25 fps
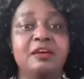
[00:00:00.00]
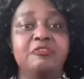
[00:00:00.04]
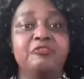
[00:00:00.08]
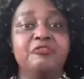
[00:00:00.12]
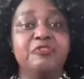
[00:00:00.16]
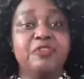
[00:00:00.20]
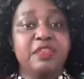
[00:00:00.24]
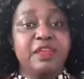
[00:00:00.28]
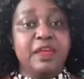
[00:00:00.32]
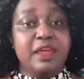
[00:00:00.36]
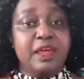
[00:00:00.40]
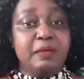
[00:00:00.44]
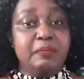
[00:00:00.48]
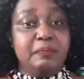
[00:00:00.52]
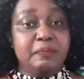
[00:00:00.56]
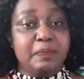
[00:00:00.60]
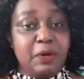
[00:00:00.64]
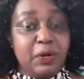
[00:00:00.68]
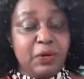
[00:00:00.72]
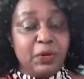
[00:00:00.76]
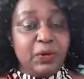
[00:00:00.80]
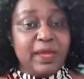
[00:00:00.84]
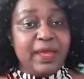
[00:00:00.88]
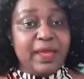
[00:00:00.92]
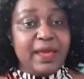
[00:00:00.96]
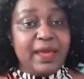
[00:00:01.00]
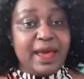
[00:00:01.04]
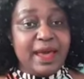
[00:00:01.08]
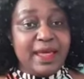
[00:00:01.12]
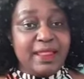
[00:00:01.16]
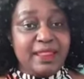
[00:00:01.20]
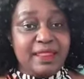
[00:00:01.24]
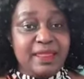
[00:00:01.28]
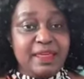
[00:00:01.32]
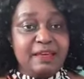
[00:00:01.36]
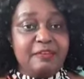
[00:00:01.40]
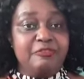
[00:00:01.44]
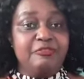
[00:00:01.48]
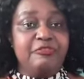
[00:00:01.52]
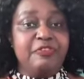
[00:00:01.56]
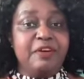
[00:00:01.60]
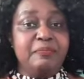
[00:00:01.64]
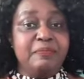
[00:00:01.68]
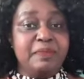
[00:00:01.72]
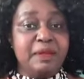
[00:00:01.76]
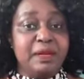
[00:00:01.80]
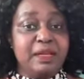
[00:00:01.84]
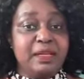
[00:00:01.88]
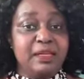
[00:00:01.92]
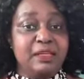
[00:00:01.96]
for the employer and their
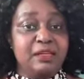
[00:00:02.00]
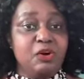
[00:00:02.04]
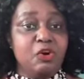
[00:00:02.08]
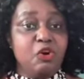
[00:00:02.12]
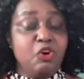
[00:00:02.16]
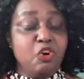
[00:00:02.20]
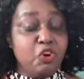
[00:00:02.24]
family.